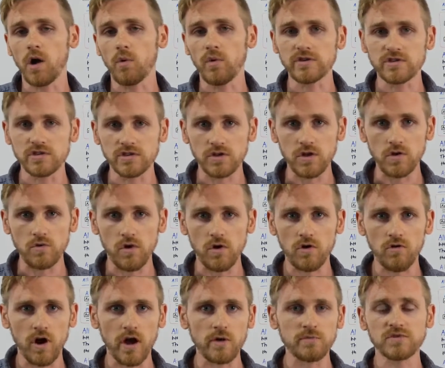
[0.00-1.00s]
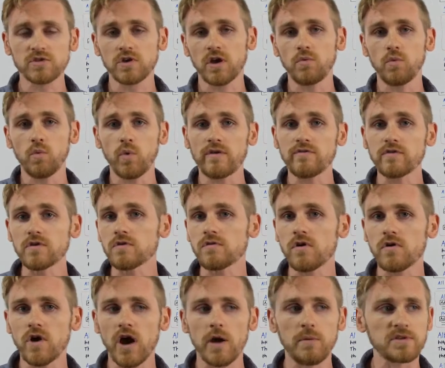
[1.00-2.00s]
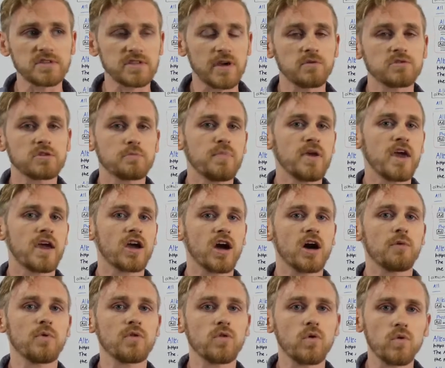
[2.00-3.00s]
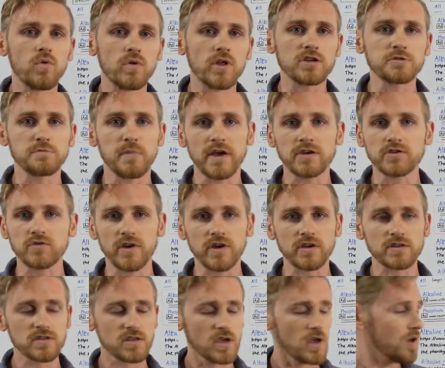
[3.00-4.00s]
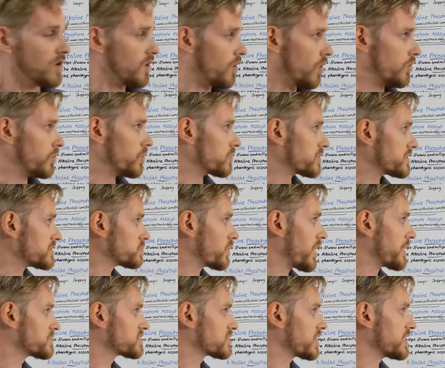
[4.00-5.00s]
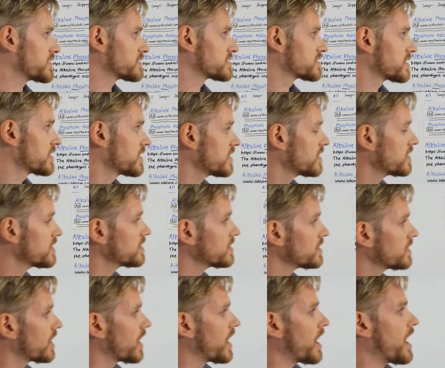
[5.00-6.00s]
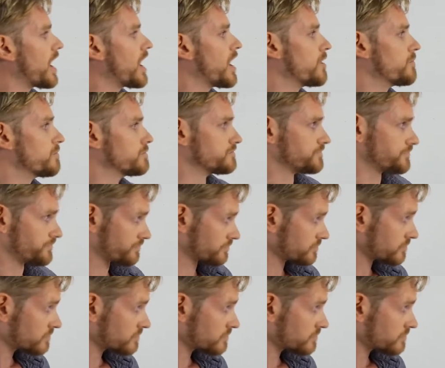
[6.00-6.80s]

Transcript: which is Google Chrome. So with Google Chrome, it's able to pick up on all those metrics on all these websites. And